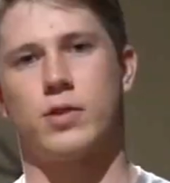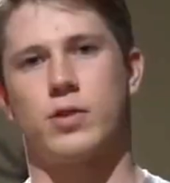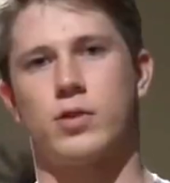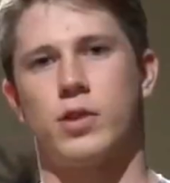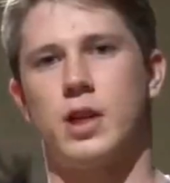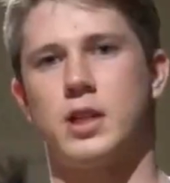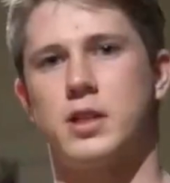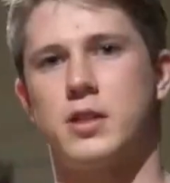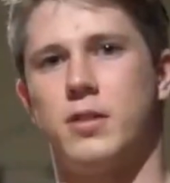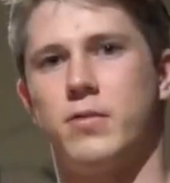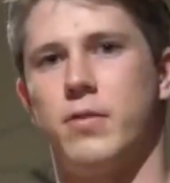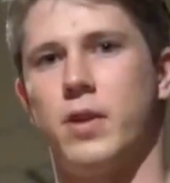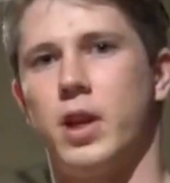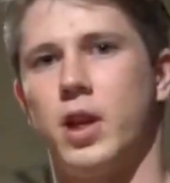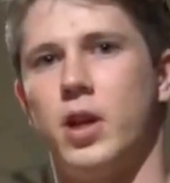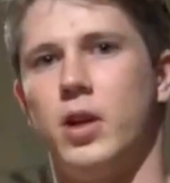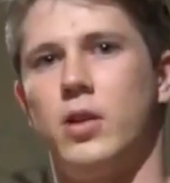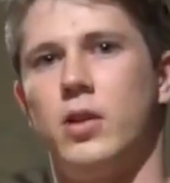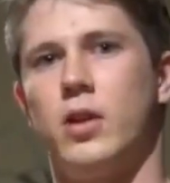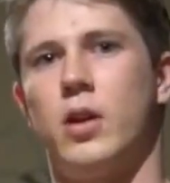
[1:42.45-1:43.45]
For the rest of the
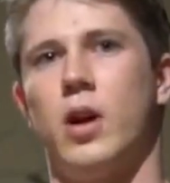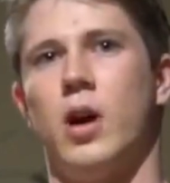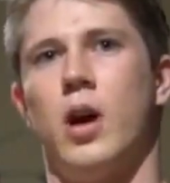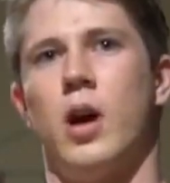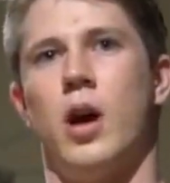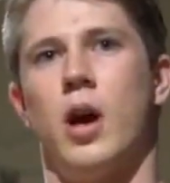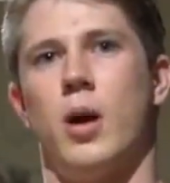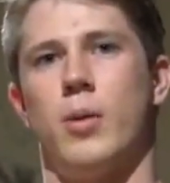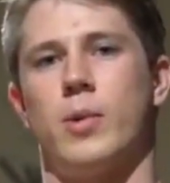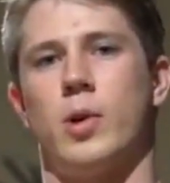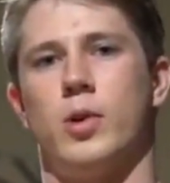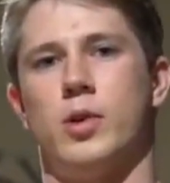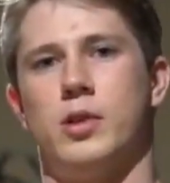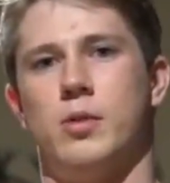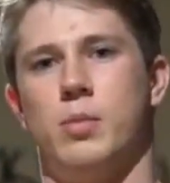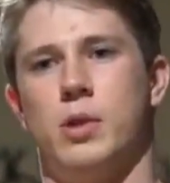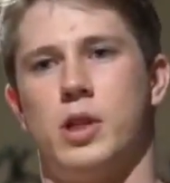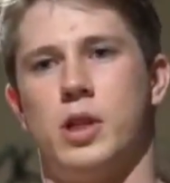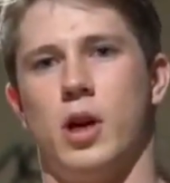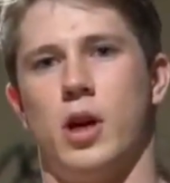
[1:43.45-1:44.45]
video, I'm going to
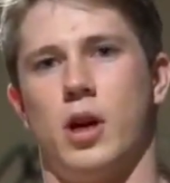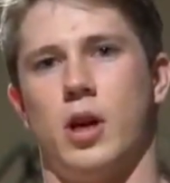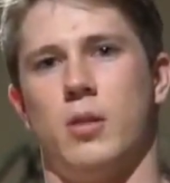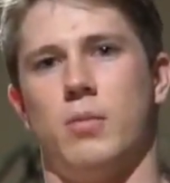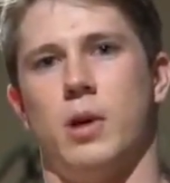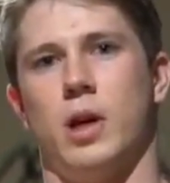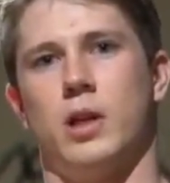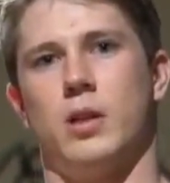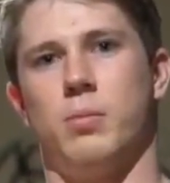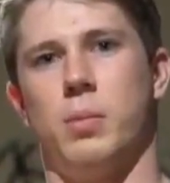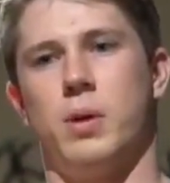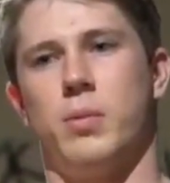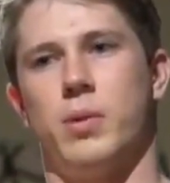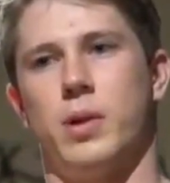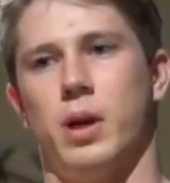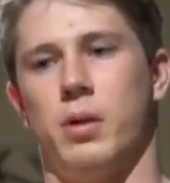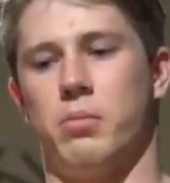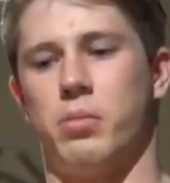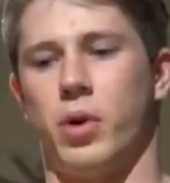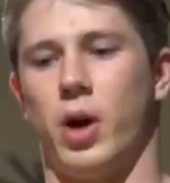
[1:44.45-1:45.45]
be talking about the
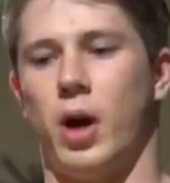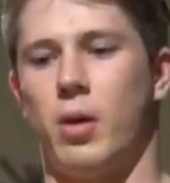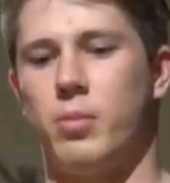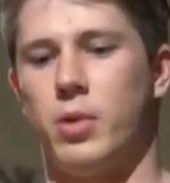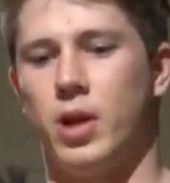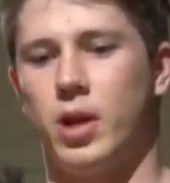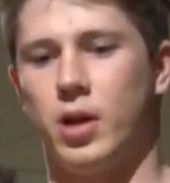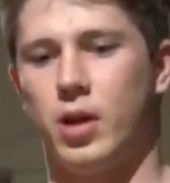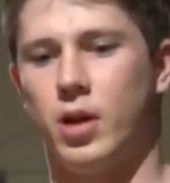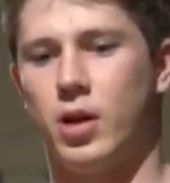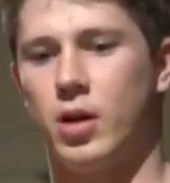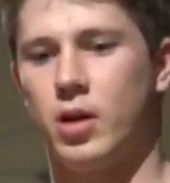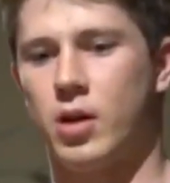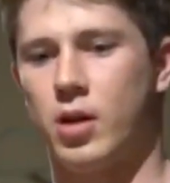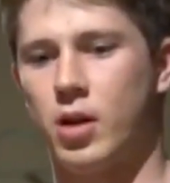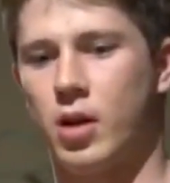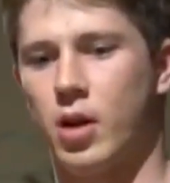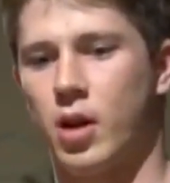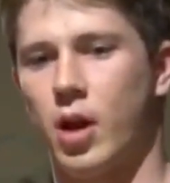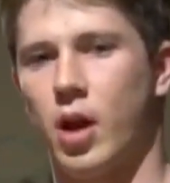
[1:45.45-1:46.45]
people that brought me
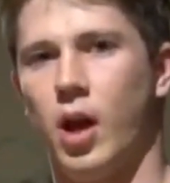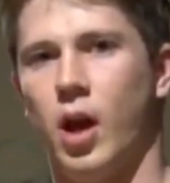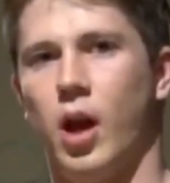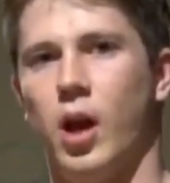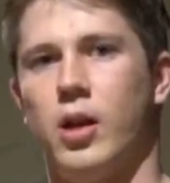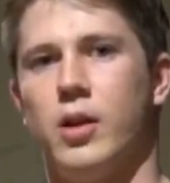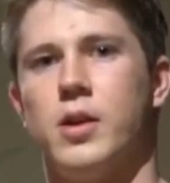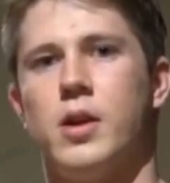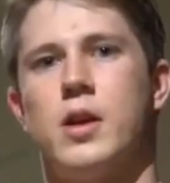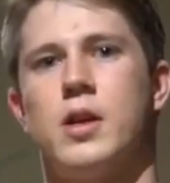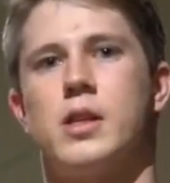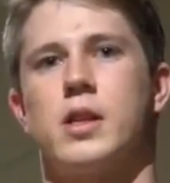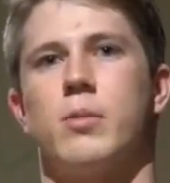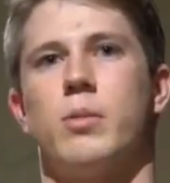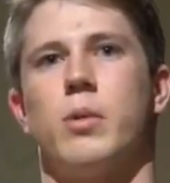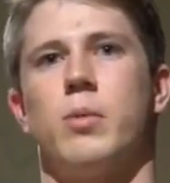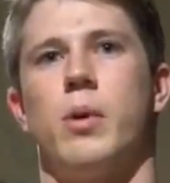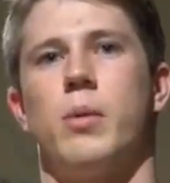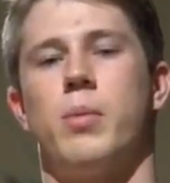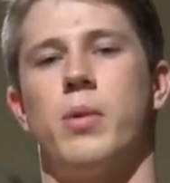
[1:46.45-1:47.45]
here and
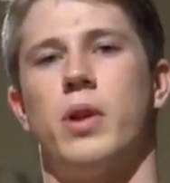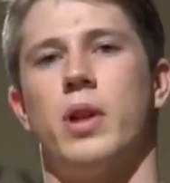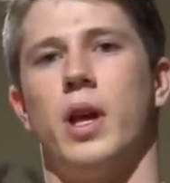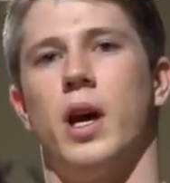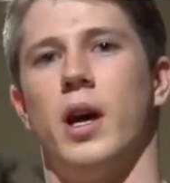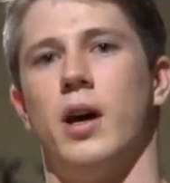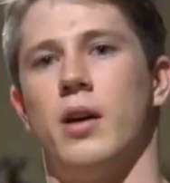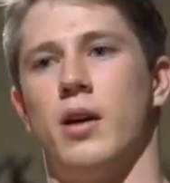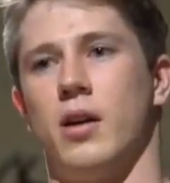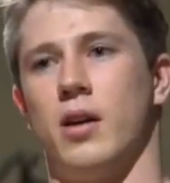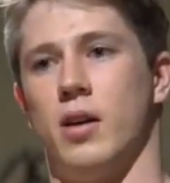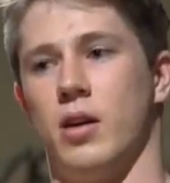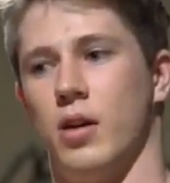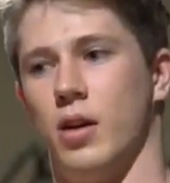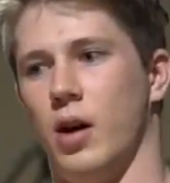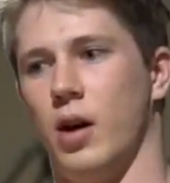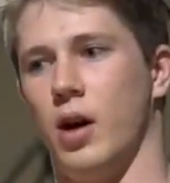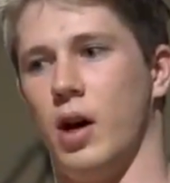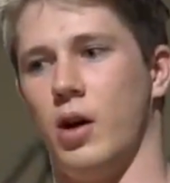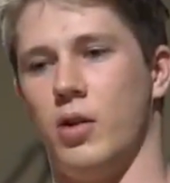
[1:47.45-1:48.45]
some of the people that
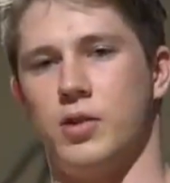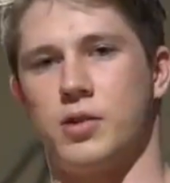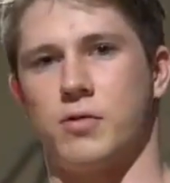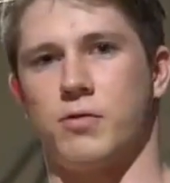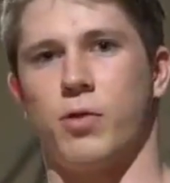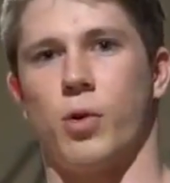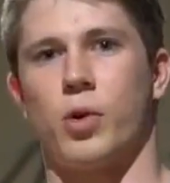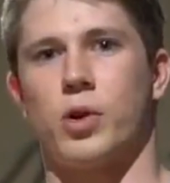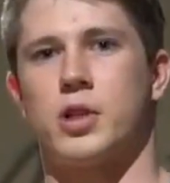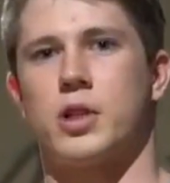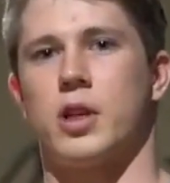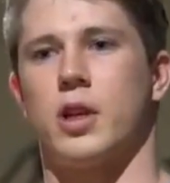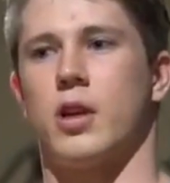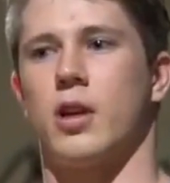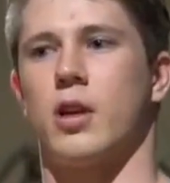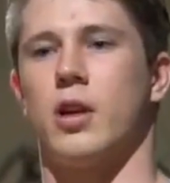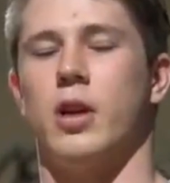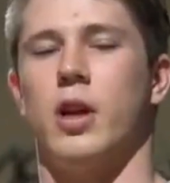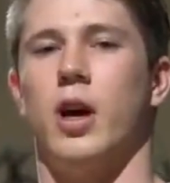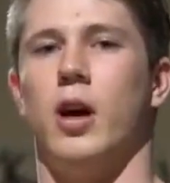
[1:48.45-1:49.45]
I was
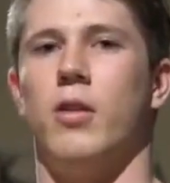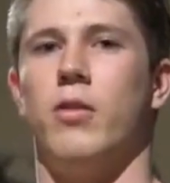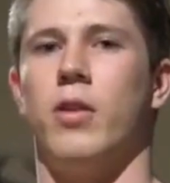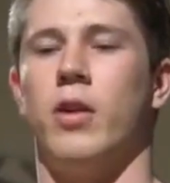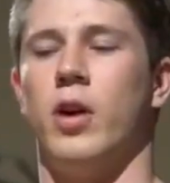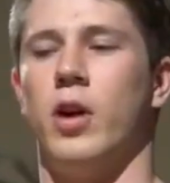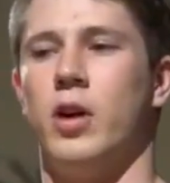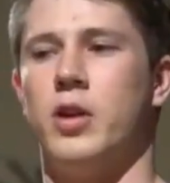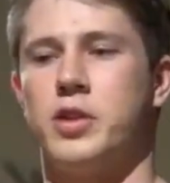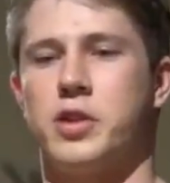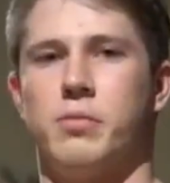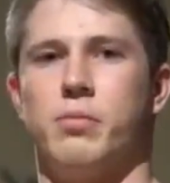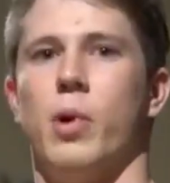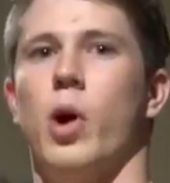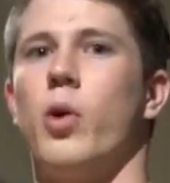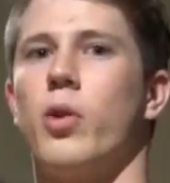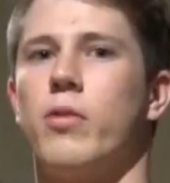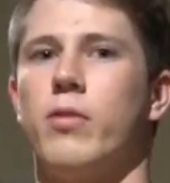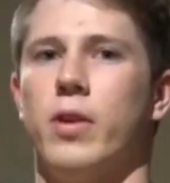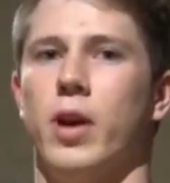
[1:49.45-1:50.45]
fortunate enough to
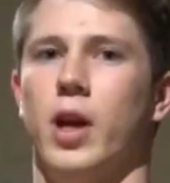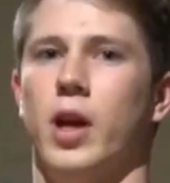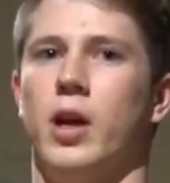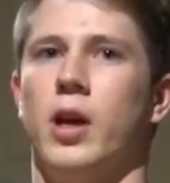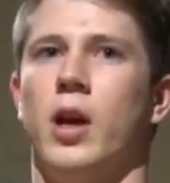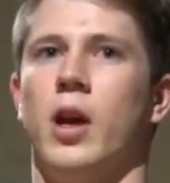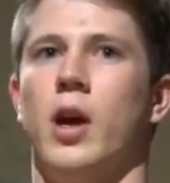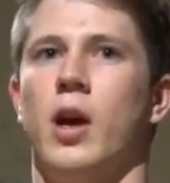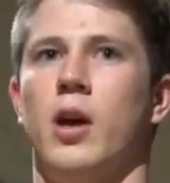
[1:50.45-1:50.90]
motivate.